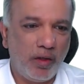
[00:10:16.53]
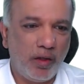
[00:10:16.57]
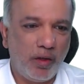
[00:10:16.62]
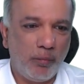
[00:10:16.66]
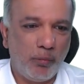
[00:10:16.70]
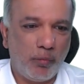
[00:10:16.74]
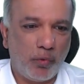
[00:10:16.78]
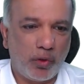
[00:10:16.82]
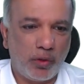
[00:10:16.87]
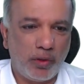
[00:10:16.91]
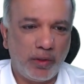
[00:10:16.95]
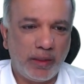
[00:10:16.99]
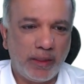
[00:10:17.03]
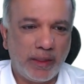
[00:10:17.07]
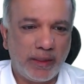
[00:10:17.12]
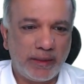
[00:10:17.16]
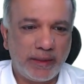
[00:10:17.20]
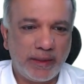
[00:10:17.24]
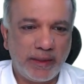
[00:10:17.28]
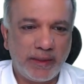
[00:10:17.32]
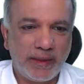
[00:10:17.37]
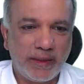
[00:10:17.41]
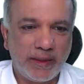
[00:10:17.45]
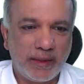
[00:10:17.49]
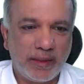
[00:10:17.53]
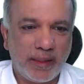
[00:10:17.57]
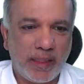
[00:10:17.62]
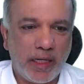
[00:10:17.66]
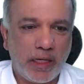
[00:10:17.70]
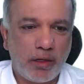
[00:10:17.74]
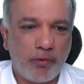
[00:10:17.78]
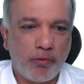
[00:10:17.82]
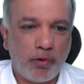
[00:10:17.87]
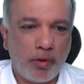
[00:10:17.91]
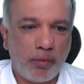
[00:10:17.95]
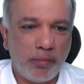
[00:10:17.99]
Monetization,
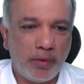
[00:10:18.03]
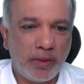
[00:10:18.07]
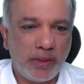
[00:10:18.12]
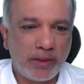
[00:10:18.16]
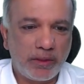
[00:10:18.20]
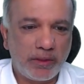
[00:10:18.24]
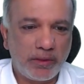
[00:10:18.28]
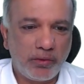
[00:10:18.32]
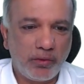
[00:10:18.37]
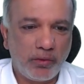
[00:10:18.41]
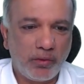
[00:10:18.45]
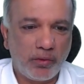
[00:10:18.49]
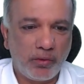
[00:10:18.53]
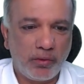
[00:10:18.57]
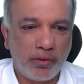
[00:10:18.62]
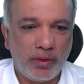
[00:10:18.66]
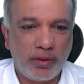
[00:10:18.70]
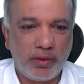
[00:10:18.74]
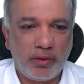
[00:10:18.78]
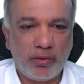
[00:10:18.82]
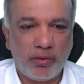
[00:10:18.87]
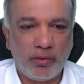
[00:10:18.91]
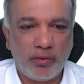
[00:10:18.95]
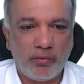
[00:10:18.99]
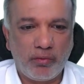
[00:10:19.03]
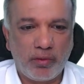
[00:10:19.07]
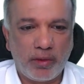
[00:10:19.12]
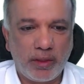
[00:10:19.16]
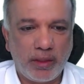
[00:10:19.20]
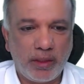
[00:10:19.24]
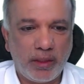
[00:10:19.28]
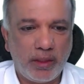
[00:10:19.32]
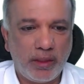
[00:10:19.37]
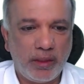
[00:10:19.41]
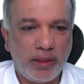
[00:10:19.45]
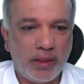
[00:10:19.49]
ad formats, you don't need to
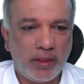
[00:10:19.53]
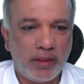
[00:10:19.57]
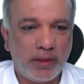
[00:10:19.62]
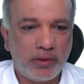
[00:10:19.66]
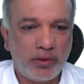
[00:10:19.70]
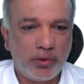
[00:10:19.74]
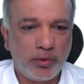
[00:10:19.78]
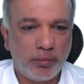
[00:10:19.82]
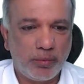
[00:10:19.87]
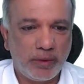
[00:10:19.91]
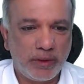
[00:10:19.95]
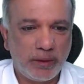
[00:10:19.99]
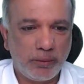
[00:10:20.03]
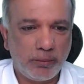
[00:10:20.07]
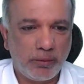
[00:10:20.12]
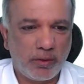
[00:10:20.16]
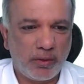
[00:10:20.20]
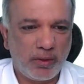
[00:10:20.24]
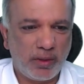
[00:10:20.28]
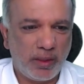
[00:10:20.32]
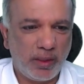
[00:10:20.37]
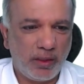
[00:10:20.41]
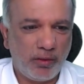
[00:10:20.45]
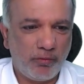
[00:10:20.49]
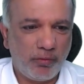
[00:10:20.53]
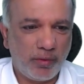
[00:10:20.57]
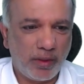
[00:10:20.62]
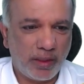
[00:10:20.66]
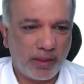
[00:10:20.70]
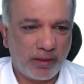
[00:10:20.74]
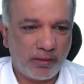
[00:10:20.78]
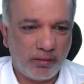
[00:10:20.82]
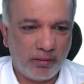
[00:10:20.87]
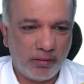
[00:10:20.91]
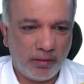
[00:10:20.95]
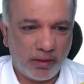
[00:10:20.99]
worry uh, too much about it. In
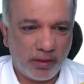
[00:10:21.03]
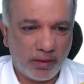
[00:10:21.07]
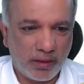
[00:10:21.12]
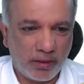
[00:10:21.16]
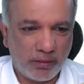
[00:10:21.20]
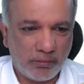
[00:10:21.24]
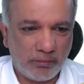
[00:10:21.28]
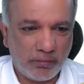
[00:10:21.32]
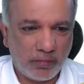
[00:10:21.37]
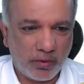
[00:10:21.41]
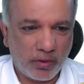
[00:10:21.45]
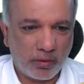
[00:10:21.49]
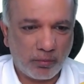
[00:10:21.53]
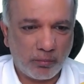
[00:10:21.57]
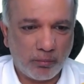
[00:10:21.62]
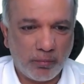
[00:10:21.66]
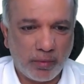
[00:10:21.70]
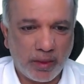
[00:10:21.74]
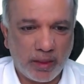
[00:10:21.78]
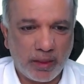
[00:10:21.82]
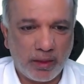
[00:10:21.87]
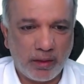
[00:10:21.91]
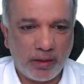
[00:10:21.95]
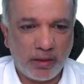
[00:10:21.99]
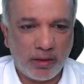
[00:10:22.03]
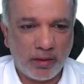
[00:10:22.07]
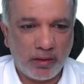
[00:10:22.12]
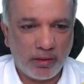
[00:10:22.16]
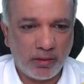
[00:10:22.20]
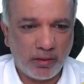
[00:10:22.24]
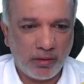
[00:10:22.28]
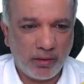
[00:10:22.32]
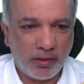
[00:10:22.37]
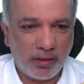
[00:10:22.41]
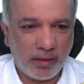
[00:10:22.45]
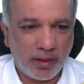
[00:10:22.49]
fact, um, not my,
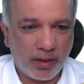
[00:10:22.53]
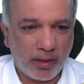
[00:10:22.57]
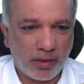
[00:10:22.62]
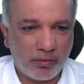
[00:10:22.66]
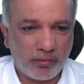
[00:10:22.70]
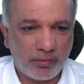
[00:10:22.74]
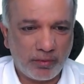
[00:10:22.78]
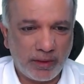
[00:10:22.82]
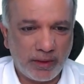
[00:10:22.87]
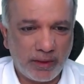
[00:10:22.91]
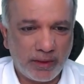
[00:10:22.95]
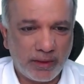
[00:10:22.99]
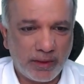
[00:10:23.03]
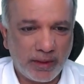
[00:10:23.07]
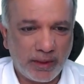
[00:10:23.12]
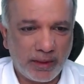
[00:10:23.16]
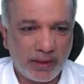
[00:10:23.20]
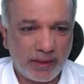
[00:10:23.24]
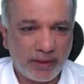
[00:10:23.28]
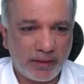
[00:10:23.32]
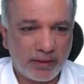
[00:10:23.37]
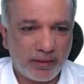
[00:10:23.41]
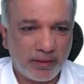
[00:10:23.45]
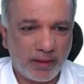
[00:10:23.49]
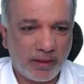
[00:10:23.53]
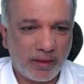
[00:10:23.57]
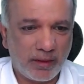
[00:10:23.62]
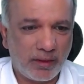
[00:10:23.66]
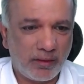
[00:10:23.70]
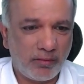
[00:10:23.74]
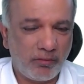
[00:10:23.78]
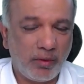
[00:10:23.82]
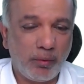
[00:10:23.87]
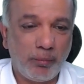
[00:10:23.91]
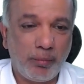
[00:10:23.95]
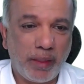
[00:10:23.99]
none of these things
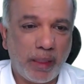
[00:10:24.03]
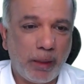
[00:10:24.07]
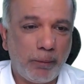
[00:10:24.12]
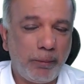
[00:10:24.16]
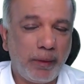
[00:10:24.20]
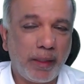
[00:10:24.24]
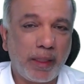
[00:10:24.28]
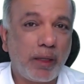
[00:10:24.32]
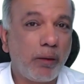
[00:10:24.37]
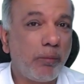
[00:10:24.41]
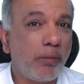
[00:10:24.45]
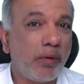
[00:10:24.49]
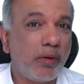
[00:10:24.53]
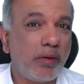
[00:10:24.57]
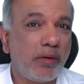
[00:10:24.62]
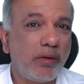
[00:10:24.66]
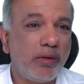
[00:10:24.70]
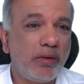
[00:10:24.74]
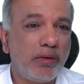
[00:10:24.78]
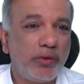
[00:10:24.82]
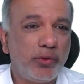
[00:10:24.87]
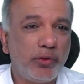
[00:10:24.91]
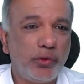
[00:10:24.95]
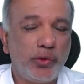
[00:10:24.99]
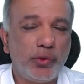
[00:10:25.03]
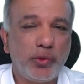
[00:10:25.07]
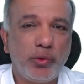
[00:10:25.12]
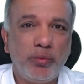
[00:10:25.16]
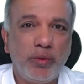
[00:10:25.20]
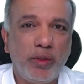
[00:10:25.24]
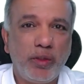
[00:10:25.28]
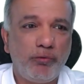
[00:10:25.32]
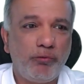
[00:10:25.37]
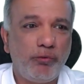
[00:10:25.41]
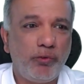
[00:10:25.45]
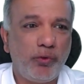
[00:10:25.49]
uh, will be applicable to
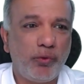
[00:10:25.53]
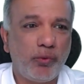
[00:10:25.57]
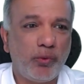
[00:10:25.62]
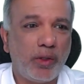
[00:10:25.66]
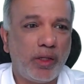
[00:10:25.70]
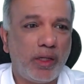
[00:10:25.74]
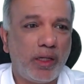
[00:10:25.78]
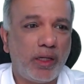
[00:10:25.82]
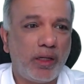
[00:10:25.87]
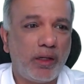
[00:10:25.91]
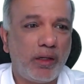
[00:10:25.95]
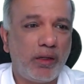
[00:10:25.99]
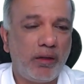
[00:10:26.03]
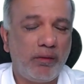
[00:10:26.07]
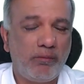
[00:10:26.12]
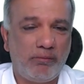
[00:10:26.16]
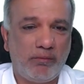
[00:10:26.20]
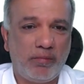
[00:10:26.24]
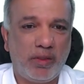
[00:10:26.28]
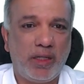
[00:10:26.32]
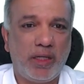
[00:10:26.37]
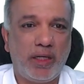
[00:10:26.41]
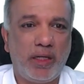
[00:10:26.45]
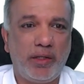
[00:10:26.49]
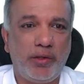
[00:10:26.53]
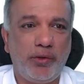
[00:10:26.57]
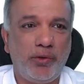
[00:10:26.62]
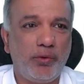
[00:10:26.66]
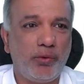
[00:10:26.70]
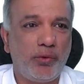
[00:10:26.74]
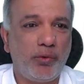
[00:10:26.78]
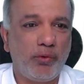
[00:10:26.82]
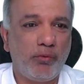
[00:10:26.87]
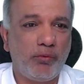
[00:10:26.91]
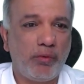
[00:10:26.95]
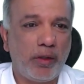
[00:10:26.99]
you if you are, are
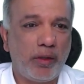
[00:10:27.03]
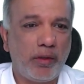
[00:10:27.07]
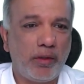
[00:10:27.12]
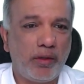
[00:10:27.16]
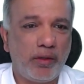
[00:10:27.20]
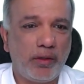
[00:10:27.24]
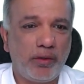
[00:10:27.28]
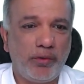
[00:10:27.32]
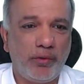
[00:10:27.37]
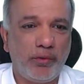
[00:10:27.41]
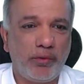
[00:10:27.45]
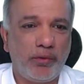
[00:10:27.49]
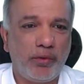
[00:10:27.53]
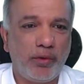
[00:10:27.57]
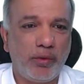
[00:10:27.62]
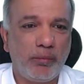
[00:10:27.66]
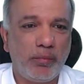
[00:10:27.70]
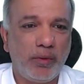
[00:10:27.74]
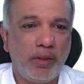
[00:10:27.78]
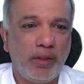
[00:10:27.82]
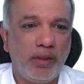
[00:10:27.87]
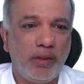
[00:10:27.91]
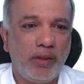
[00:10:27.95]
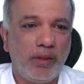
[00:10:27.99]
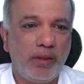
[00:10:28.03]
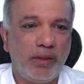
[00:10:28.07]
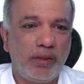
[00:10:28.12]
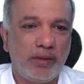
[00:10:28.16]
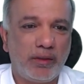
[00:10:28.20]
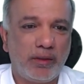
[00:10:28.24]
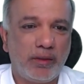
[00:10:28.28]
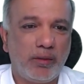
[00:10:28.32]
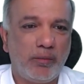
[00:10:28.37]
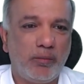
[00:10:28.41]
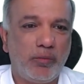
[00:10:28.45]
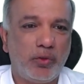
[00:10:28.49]
new to uh, YouTube.
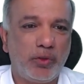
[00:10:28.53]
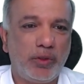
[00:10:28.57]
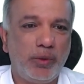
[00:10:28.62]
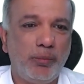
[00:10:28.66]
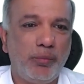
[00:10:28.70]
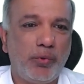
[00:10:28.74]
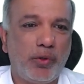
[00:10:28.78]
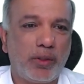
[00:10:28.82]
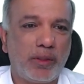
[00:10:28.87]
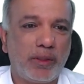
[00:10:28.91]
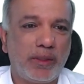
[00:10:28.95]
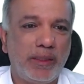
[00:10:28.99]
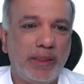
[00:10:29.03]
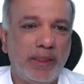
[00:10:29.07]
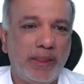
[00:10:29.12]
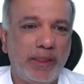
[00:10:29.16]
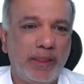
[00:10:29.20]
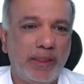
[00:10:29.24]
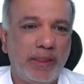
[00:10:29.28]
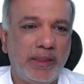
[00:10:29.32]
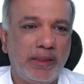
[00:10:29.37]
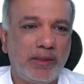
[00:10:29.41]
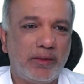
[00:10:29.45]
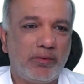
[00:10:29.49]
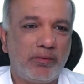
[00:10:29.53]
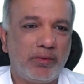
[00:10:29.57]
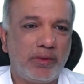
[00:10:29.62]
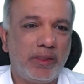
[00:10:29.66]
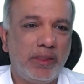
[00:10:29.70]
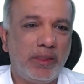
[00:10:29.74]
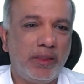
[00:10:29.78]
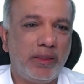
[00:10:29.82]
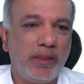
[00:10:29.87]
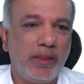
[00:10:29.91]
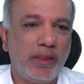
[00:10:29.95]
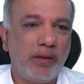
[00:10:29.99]
So the most important thing is
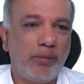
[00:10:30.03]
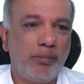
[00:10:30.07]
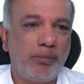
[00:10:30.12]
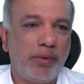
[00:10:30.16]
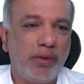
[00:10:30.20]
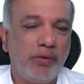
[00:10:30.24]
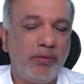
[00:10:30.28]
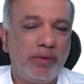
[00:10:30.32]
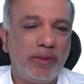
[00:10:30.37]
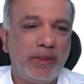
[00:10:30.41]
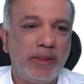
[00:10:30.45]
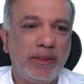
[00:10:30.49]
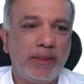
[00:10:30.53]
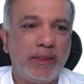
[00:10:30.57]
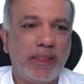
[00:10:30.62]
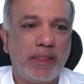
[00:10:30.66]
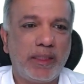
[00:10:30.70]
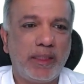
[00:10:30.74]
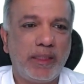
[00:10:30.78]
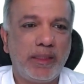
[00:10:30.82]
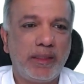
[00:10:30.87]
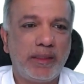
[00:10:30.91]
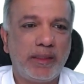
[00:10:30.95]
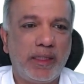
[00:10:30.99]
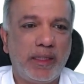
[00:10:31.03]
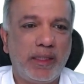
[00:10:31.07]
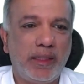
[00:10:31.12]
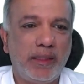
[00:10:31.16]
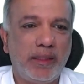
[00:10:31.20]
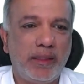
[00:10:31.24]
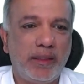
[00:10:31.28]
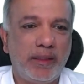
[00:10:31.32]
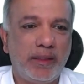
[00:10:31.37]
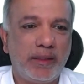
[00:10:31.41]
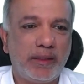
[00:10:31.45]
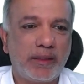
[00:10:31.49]
obviously the privacy settings
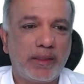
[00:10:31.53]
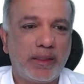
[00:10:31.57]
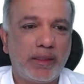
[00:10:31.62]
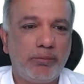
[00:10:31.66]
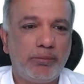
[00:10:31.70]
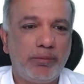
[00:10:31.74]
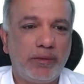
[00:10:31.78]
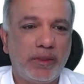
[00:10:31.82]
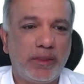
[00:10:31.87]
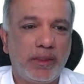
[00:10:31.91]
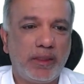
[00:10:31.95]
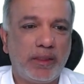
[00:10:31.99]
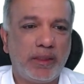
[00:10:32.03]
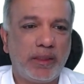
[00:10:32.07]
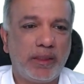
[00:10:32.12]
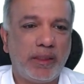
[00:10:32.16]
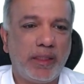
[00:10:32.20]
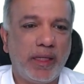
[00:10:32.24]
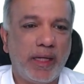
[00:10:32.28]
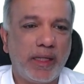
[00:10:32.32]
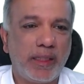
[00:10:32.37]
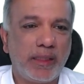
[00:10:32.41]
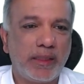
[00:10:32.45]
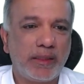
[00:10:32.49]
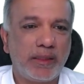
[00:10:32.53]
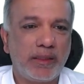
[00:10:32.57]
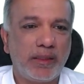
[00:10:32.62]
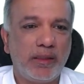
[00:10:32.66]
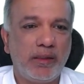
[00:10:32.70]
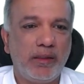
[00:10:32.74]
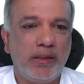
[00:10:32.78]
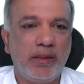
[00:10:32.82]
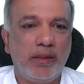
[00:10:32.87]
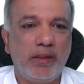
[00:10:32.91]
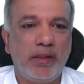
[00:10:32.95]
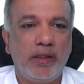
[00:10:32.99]
and the description and the tags
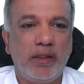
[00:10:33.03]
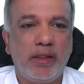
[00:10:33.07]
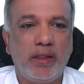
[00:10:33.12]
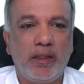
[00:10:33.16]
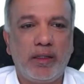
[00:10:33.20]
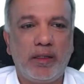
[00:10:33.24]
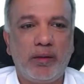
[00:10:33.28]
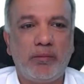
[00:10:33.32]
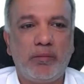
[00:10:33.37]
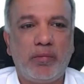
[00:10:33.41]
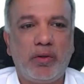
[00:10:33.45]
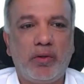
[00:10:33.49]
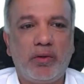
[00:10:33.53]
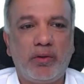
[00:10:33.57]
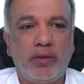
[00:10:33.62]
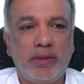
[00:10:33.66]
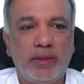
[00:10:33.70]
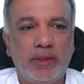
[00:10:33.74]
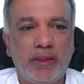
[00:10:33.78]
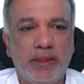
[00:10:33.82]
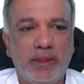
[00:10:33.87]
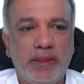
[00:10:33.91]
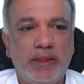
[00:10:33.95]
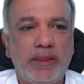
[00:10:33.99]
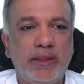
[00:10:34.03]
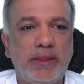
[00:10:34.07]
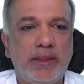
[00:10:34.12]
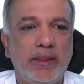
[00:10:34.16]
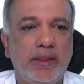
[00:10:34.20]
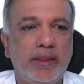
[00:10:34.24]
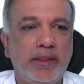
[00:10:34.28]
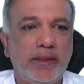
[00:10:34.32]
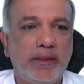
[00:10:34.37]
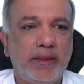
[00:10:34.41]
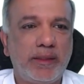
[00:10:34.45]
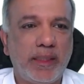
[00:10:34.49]
um, on this
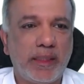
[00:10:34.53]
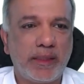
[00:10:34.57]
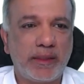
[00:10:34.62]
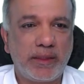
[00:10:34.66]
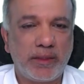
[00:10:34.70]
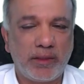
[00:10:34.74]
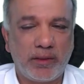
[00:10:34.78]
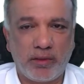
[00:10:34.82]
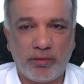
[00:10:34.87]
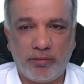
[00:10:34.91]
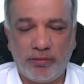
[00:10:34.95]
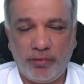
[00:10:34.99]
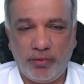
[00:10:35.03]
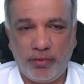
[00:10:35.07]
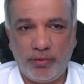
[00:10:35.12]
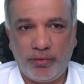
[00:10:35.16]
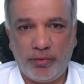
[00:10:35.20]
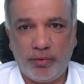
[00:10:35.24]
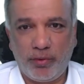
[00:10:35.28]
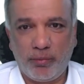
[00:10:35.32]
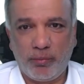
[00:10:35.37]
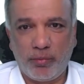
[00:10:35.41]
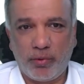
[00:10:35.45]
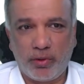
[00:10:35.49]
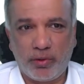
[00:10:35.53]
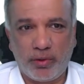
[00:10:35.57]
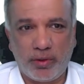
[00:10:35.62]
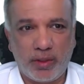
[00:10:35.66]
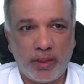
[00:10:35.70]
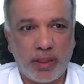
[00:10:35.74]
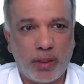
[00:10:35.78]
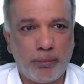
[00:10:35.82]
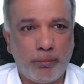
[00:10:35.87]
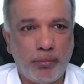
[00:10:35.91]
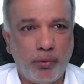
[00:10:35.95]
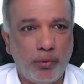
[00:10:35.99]
uh, section of YouTube, or the
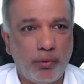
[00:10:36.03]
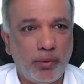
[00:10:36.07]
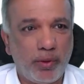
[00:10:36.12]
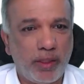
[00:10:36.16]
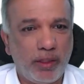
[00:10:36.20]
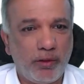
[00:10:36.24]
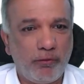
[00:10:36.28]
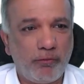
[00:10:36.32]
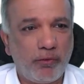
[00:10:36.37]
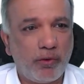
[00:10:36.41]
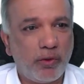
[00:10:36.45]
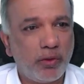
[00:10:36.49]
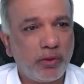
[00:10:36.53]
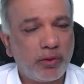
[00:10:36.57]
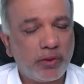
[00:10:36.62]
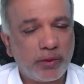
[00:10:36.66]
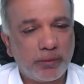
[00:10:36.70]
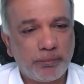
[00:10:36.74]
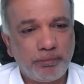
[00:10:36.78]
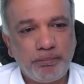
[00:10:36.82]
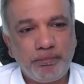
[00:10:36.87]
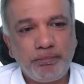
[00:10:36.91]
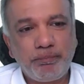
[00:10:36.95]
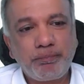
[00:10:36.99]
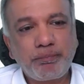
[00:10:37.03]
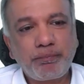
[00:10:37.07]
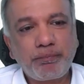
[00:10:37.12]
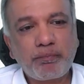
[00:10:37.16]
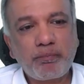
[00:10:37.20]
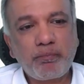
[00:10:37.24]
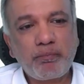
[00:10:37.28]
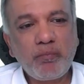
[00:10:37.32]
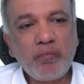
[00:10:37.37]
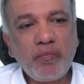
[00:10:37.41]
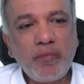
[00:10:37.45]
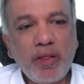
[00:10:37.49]
upload defaults.
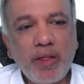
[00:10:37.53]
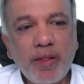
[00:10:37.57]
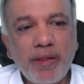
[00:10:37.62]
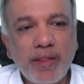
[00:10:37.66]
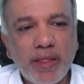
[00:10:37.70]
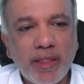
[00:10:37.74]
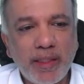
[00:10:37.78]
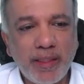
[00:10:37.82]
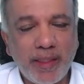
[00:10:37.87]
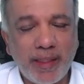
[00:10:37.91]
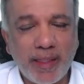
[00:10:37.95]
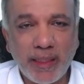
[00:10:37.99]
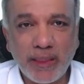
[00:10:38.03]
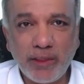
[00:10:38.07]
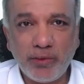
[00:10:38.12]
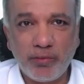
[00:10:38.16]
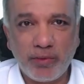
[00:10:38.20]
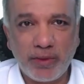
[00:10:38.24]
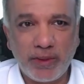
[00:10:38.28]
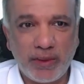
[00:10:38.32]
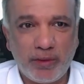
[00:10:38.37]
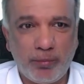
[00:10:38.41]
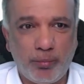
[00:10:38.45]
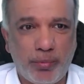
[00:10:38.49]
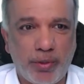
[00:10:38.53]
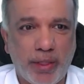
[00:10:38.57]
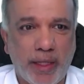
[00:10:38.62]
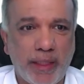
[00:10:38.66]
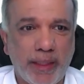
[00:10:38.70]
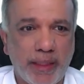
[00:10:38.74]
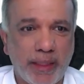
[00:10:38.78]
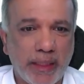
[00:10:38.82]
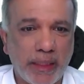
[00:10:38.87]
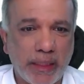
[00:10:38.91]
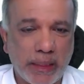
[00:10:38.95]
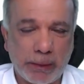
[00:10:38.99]
Then the next one is
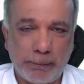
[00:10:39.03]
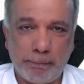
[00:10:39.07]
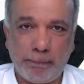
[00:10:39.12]
branding.